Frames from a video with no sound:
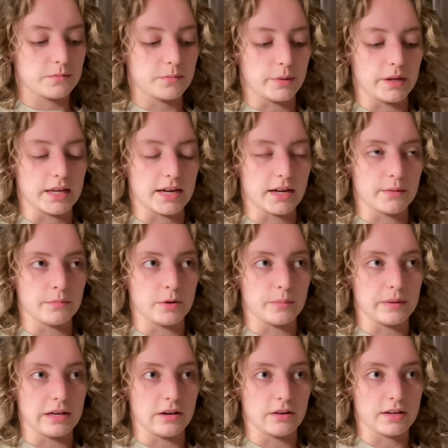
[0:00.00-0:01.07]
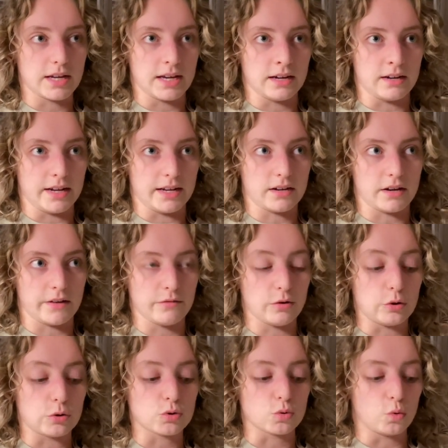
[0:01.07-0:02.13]
But yeah, I'm gonna be looking like I've
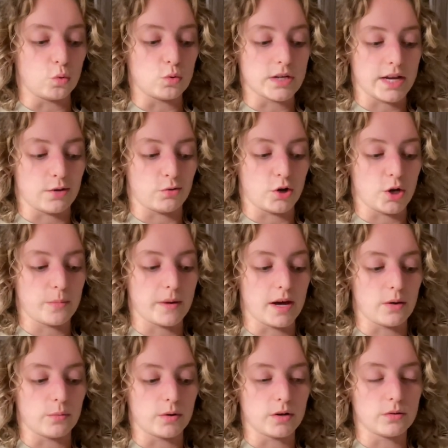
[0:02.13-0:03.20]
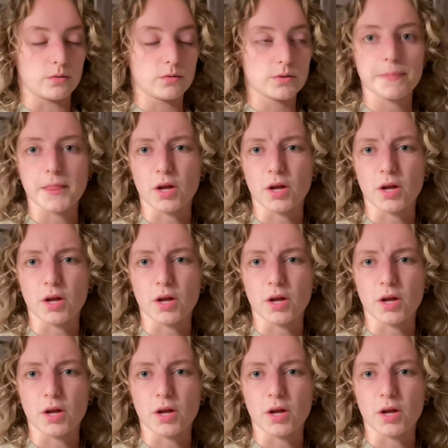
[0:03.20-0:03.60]
looked all day on Au Pair World.